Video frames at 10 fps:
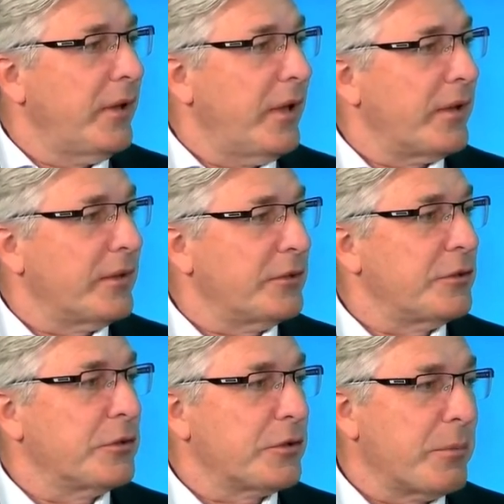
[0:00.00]
And it
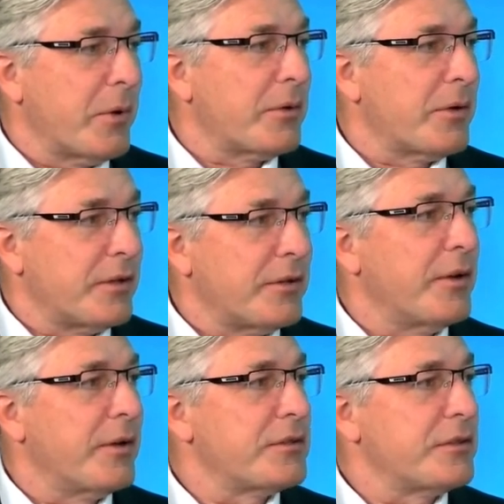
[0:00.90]
took about 8
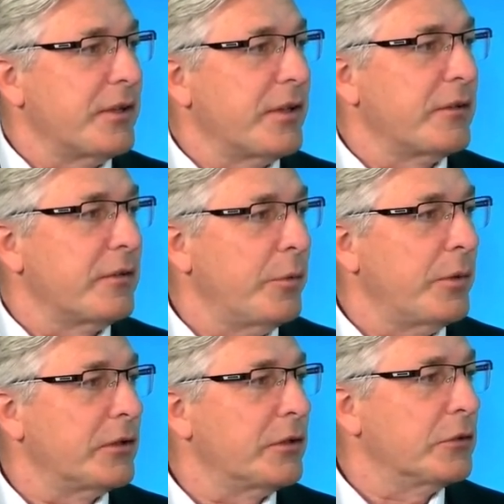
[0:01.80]
years to get
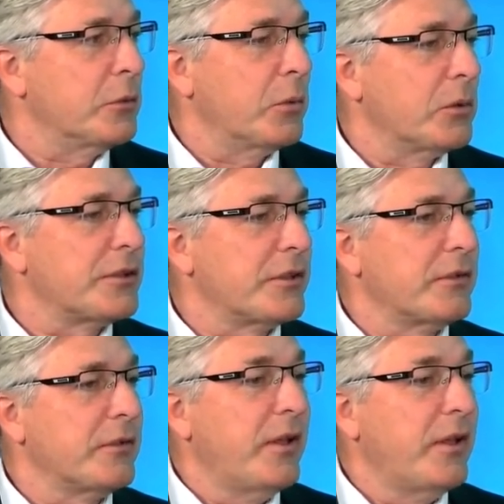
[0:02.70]
really good quality,